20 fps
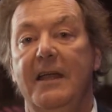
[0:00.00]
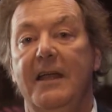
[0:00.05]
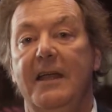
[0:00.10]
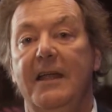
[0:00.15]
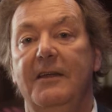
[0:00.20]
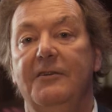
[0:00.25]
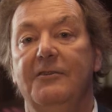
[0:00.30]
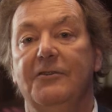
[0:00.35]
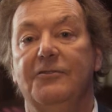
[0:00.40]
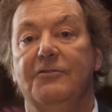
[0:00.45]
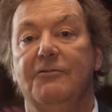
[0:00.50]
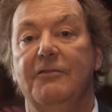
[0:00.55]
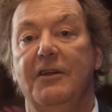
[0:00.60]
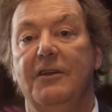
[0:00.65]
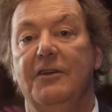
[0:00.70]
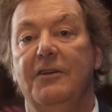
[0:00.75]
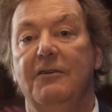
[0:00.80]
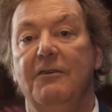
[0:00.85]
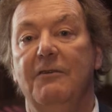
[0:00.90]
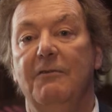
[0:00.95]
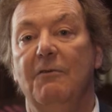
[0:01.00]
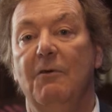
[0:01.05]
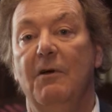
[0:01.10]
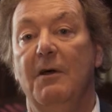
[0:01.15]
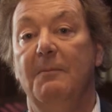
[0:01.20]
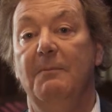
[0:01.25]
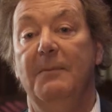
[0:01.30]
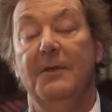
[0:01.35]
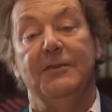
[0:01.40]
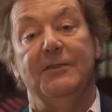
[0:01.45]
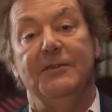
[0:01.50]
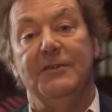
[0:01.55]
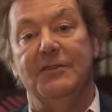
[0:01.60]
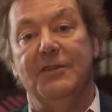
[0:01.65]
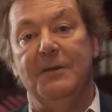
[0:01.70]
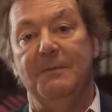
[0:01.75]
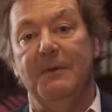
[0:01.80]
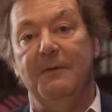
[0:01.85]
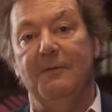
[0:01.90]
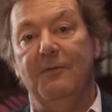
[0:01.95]
industry and business
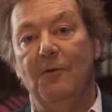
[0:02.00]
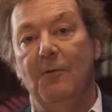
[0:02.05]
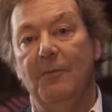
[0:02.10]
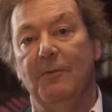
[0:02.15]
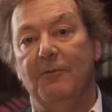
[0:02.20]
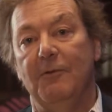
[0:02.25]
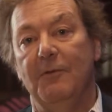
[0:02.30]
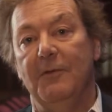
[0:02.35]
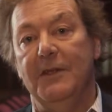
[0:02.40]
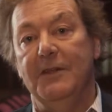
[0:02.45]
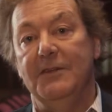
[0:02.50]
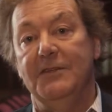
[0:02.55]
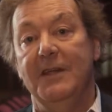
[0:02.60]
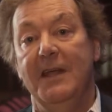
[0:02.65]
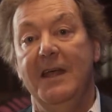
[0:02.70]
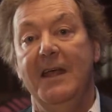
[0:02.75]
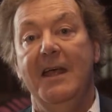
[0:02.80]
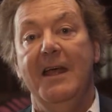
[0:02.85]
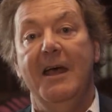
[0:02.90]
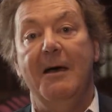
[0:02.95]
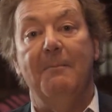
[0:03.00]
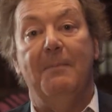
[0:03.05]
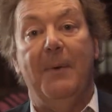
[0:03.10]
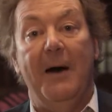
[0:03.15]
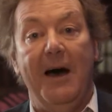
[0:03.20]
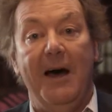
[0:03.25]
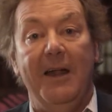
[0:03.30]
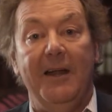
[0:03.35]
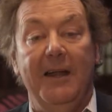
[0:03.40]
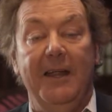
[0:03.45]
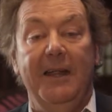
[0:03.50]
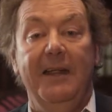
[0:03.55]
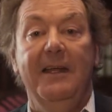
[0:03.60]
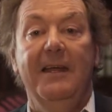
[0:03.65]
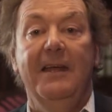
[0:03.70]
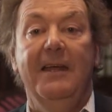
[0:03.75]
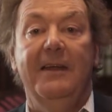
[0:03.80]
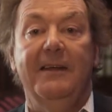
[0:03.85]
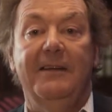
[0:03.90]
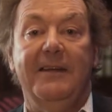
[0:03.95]
to be formed through this, and partly
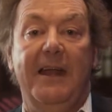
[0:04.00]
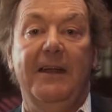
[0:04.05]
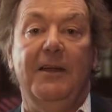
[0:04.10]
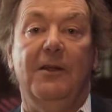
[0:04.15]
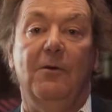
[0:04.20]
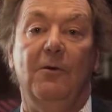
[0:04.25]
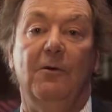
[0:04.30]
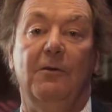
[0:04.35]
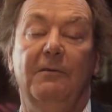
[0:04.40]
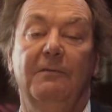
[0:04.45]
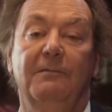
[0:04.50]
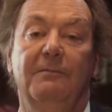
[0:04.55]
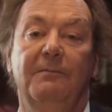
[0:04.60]
technical.